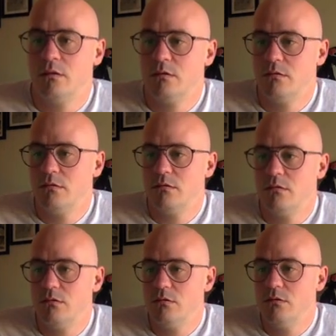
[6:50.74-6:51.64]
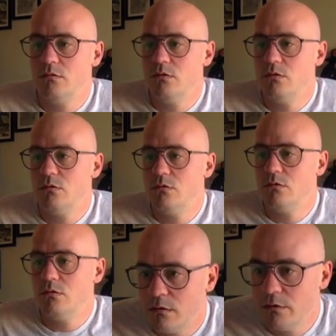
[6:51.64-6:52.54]

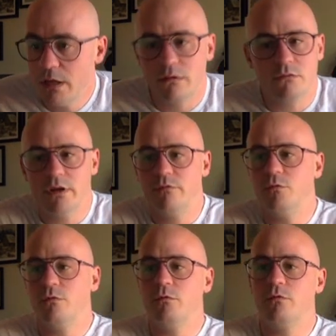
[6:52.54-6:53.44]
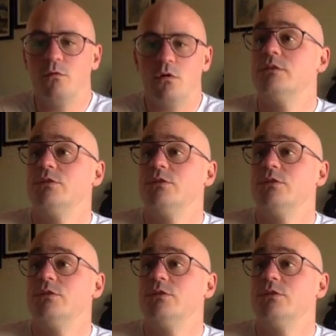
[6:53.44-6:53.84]
Yeah, he ran a 4.44.